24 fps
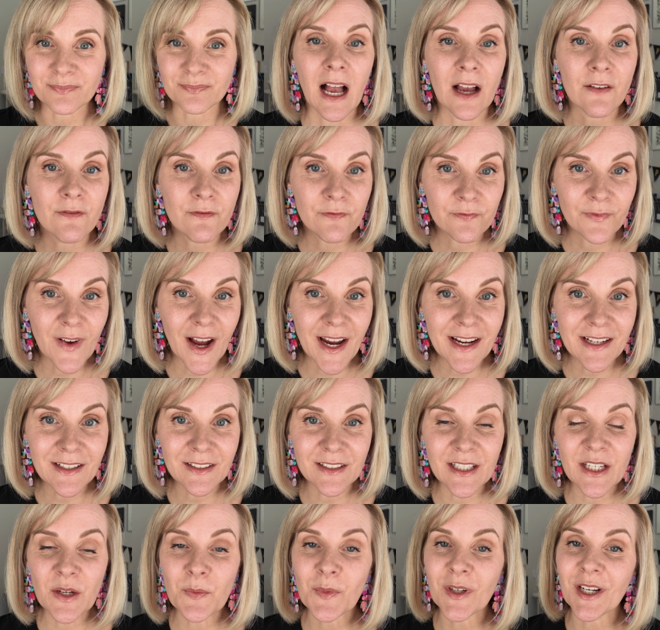And
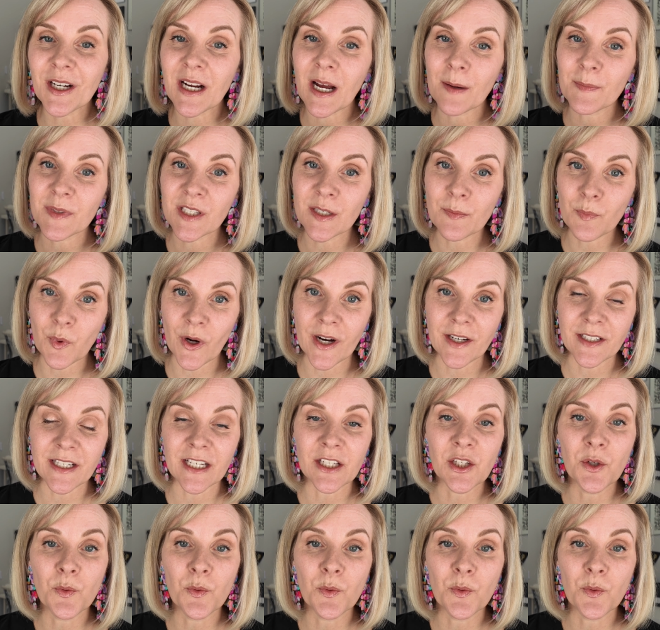finally, when it comes to branding,